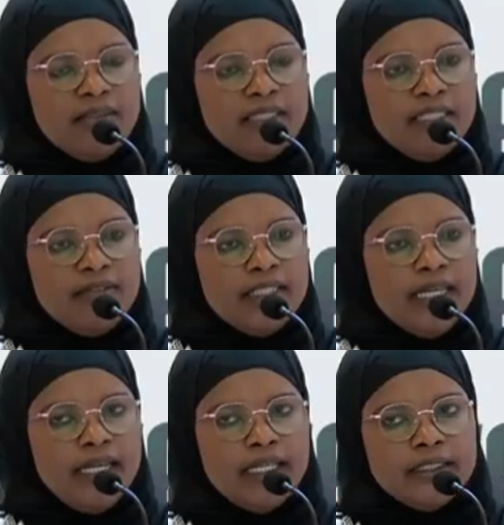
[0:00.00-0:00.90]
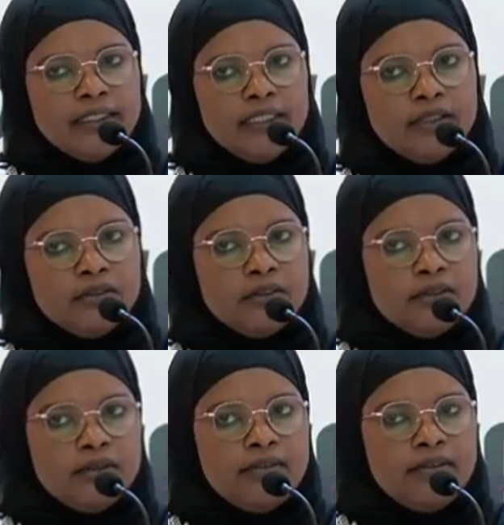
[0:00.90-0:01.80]
been giving guarantee to
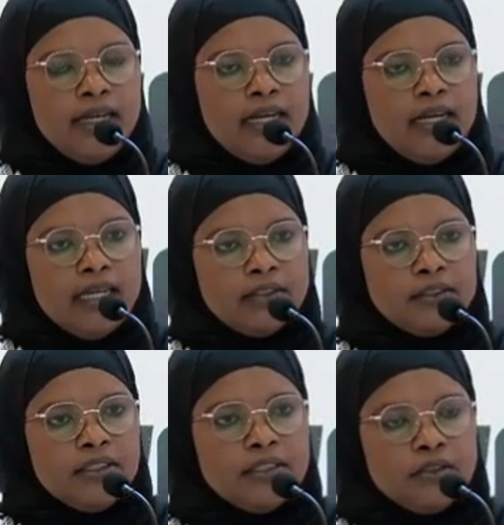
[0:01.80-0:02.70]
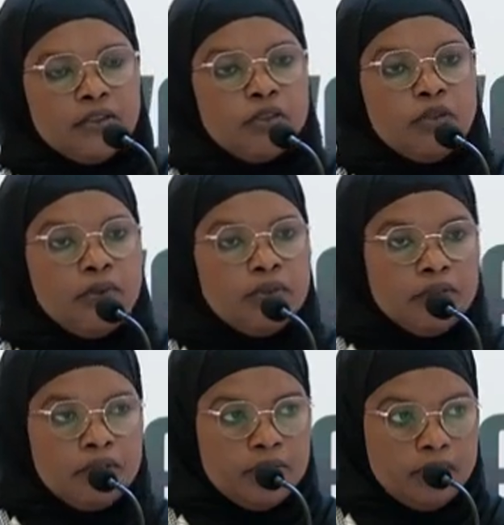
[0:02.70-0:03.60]
the Welfare Association on
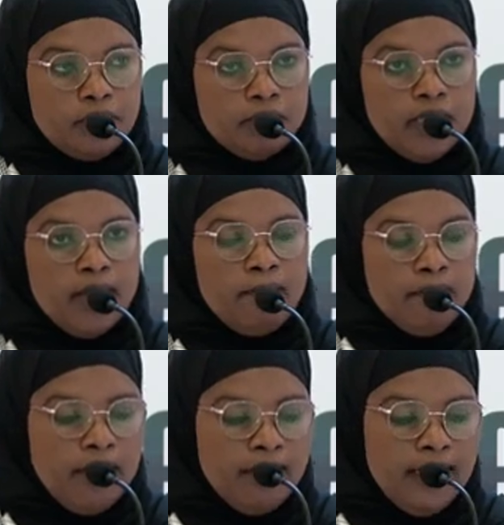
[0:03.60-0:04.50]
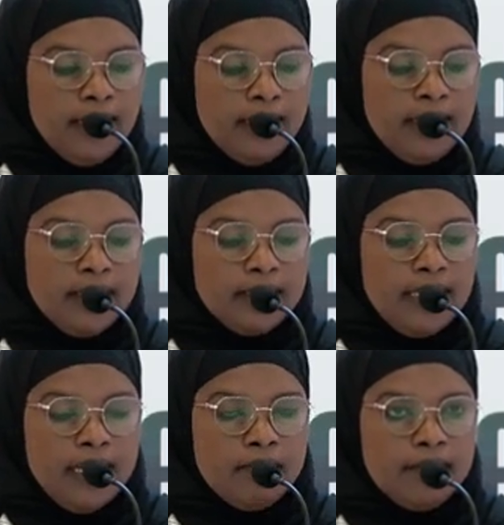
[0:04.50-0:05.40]
numerous occasions. Maybe in this
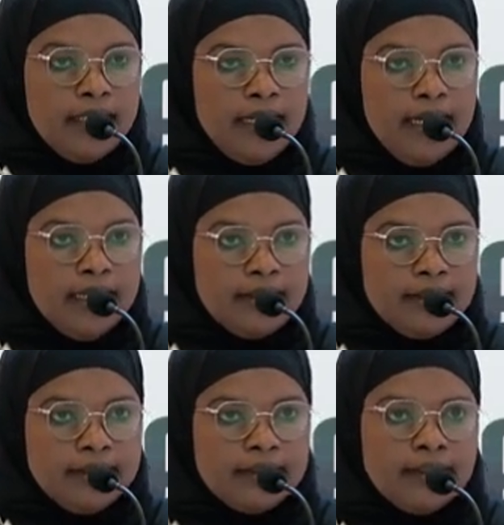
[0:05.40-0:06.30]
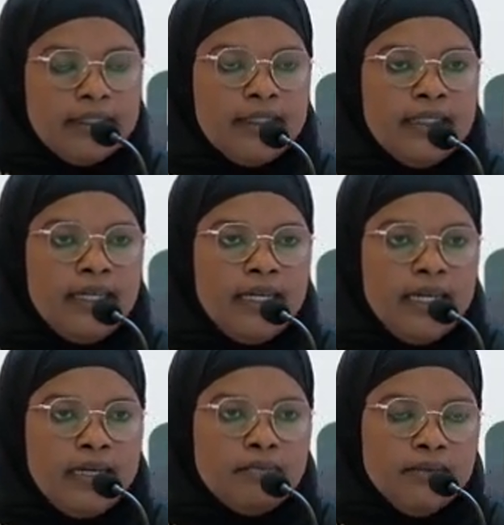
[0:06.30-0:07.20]
regard,
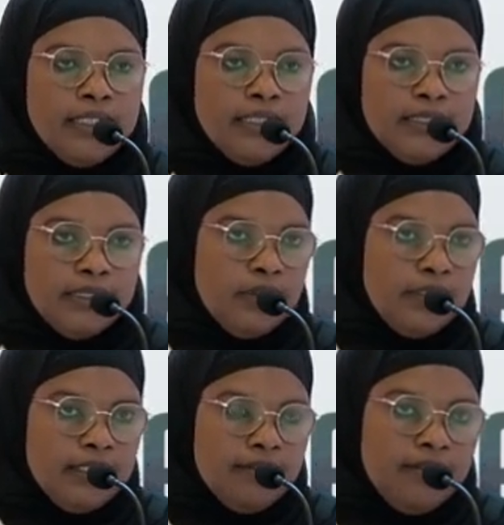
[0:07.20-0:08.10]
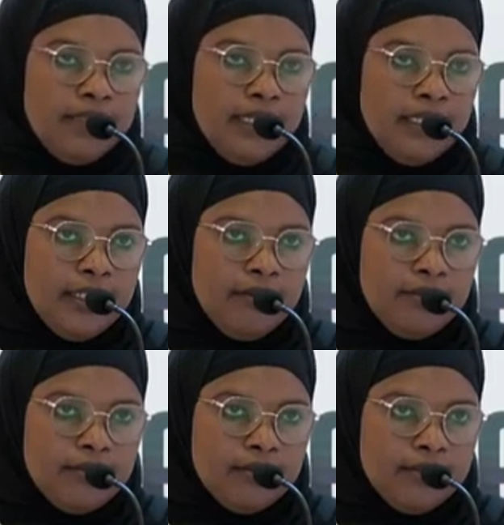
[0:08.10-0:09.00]
is on a different
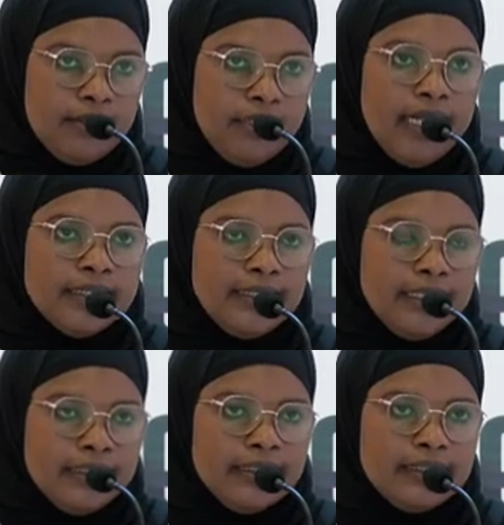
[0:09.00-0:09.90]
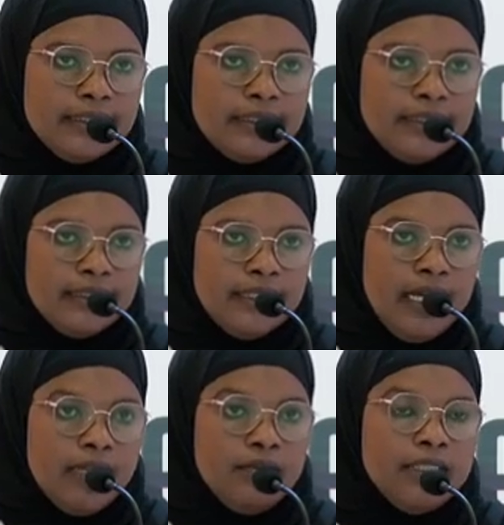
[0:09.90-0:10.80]
endeavor, land sales,
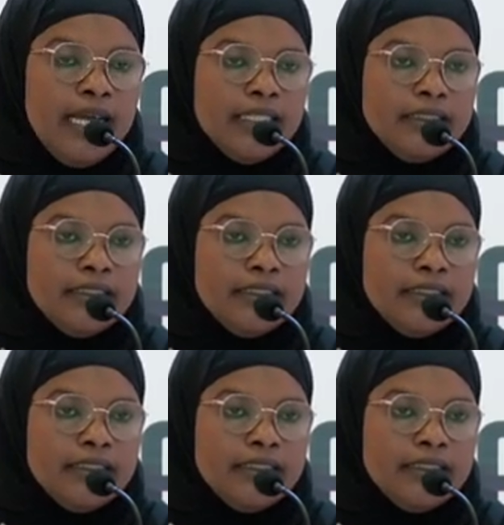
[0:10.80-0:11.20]
and which I